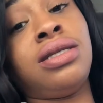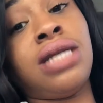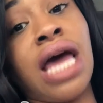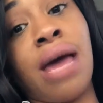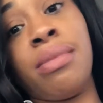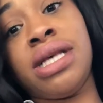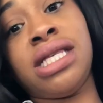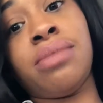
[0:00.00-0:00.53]

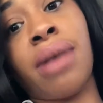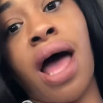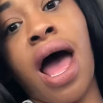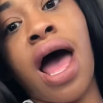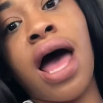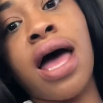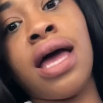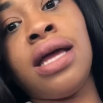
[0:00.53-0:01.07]
Damon's
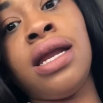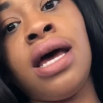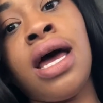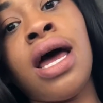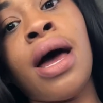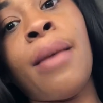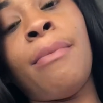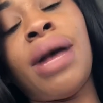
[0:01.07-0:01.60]
behind.
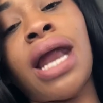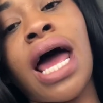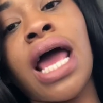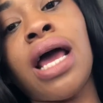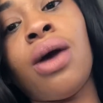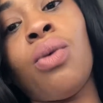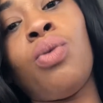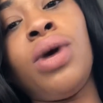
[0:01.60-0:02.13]
But
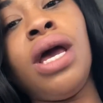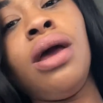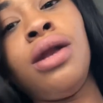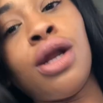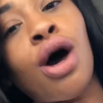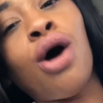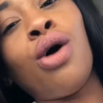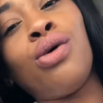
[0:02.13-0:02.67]
like, we
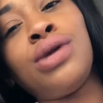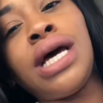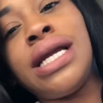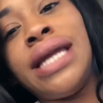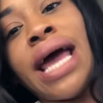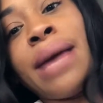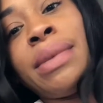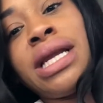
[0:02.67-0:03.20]
know
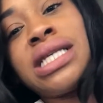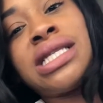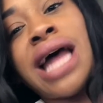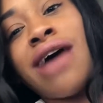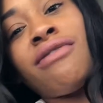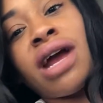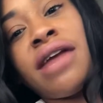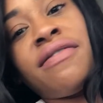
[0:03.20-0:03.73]
that Damon is
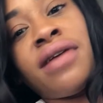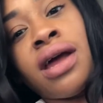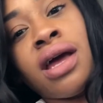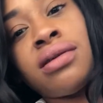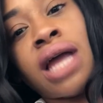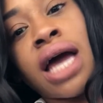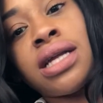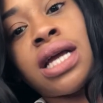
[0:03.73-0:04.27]
not ready for
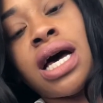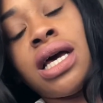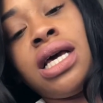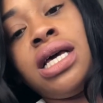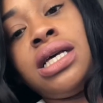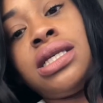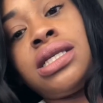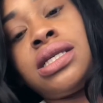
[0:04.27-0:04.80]
that. Like, that
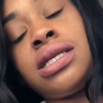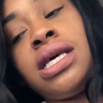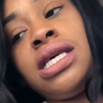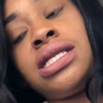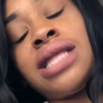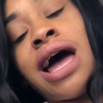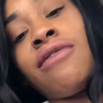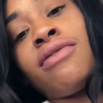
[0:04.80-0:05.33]

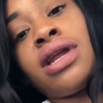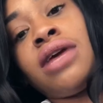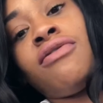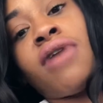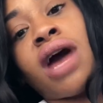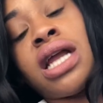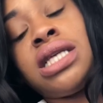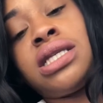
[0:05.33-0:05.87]
he's not really
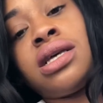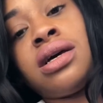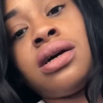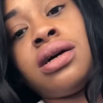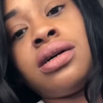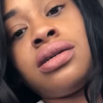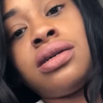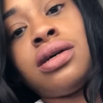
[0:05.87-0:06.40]
ready
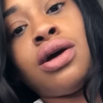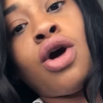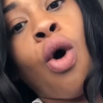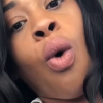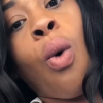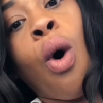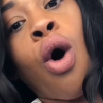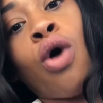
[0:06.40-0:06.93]
to
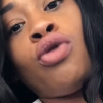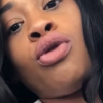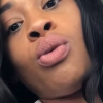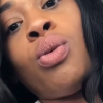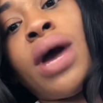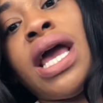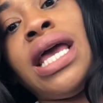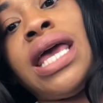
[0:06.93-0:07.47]
go all the
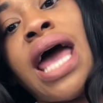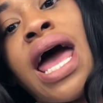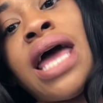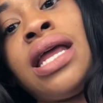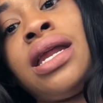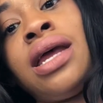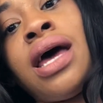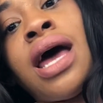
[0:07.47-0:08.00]
way yet.
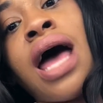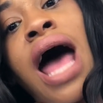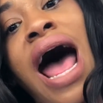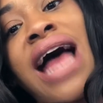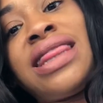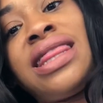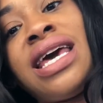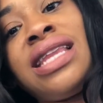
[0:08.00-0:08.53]

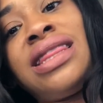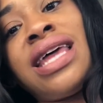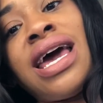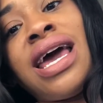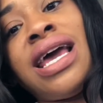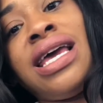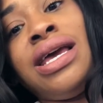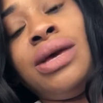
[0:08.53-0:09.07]
I think
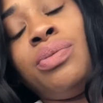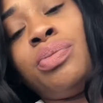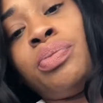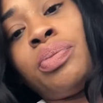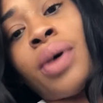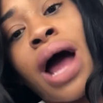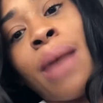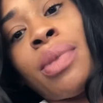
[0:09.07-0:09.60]
that he
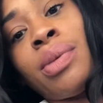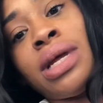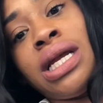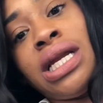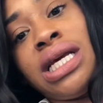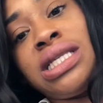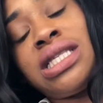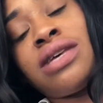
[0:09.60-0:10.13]
probably
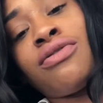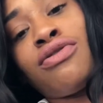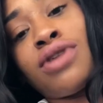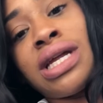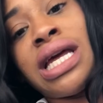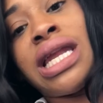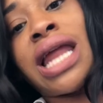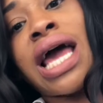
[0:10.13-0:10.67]
needs to
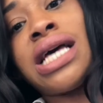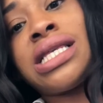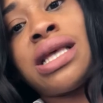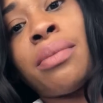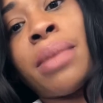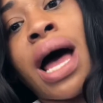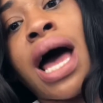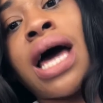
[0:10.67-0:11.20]
really like
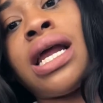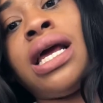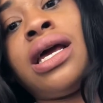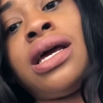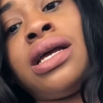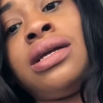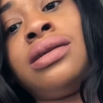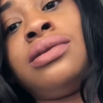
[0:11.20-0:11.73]
somebody
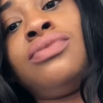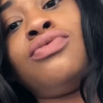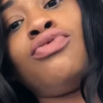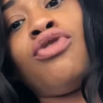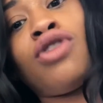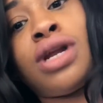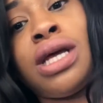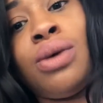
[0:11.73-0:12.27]
and
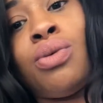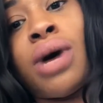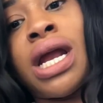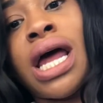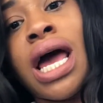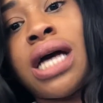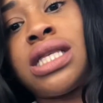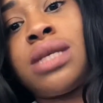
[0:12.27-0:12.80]
really want
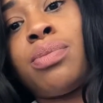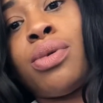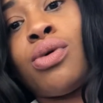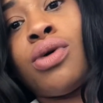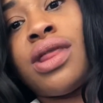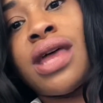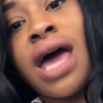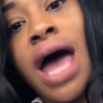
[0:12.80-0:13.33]
to
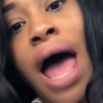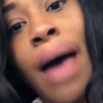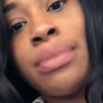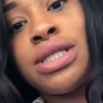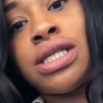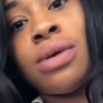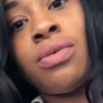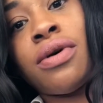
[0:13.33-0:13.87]
explore that
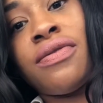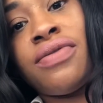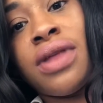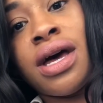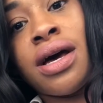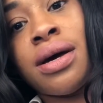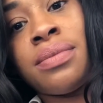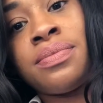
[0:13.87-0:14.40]
option with
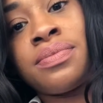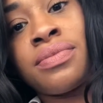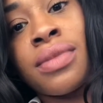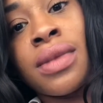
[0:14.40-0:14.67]
them.